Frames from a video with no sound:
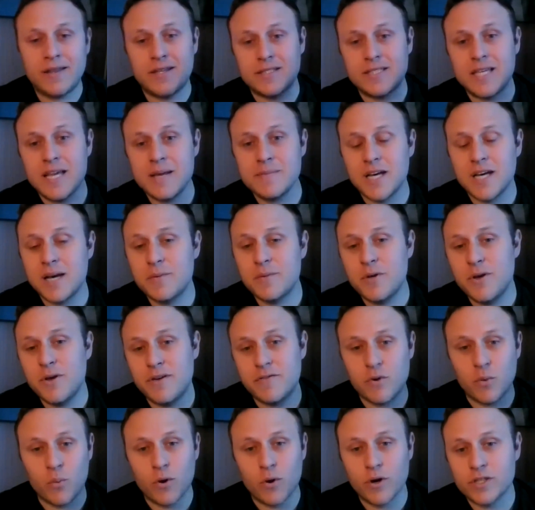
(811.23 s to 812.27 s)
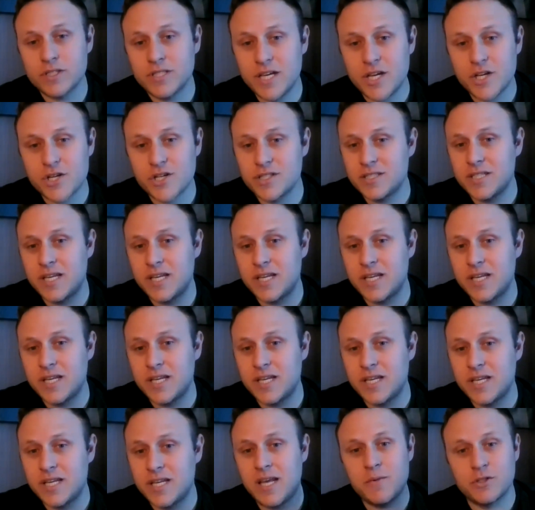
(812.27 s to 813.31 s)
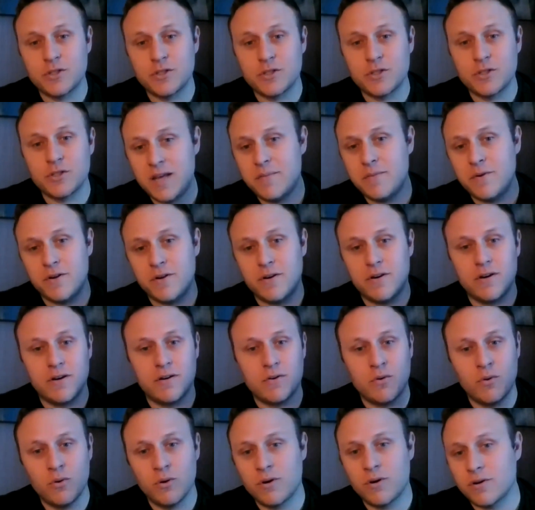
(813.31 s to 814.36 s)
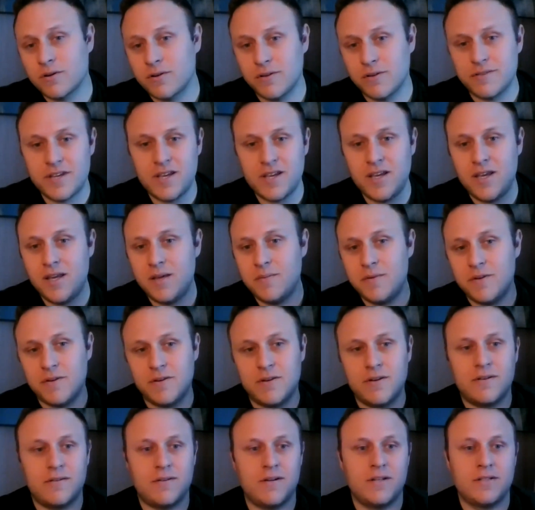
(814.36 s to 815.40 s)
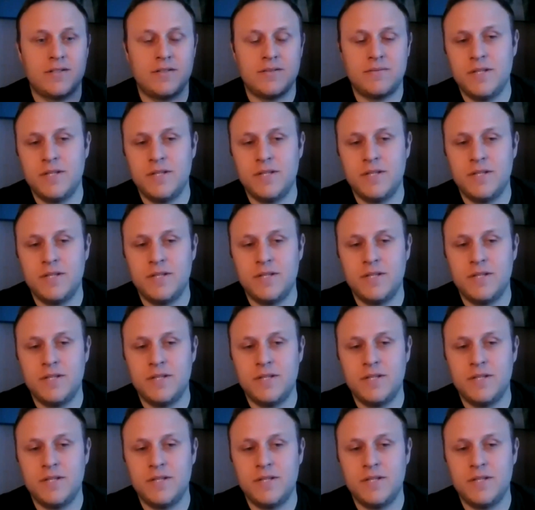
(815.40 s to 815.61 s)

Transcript: At the same time, you have your workstations team, your servers team, your Oracle team, your